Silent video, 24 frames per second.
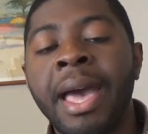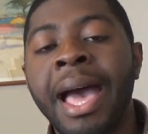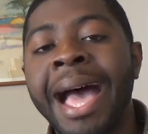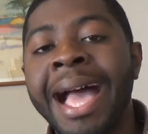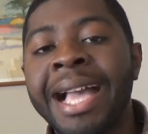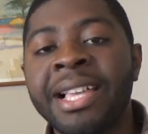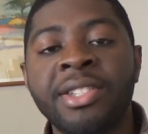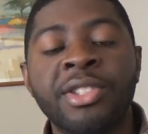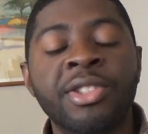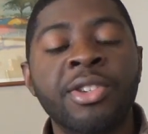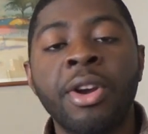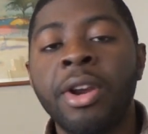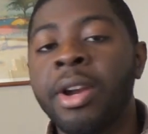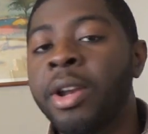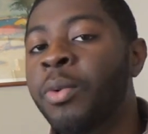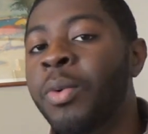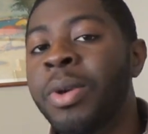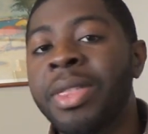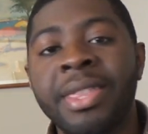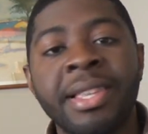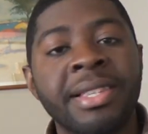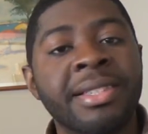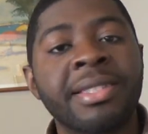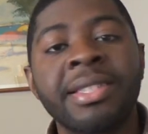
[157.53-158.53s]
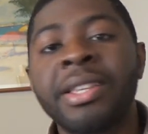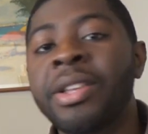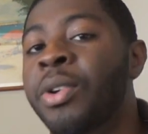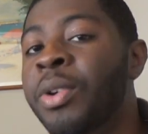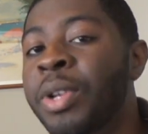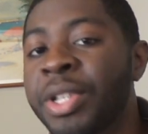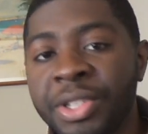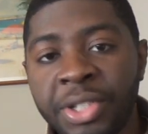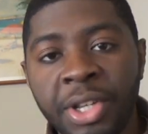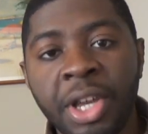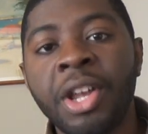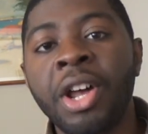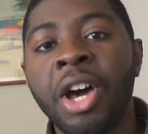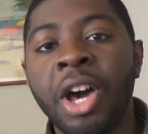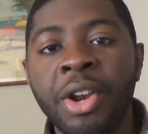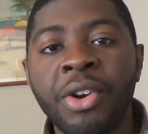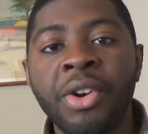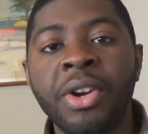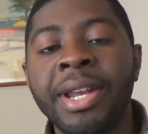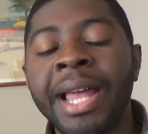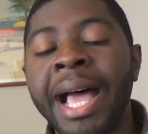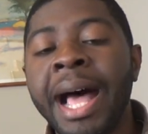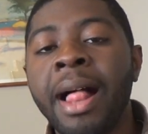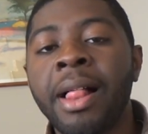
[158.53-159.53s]
I started with as little as
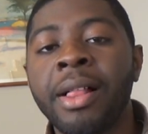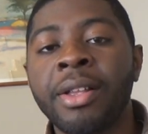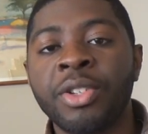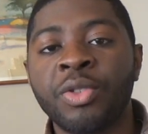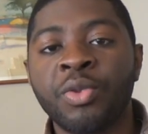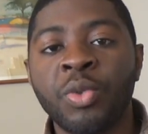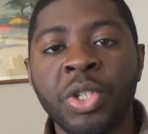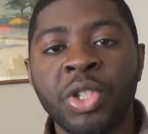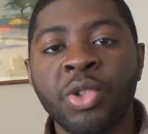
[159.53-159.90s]
$100.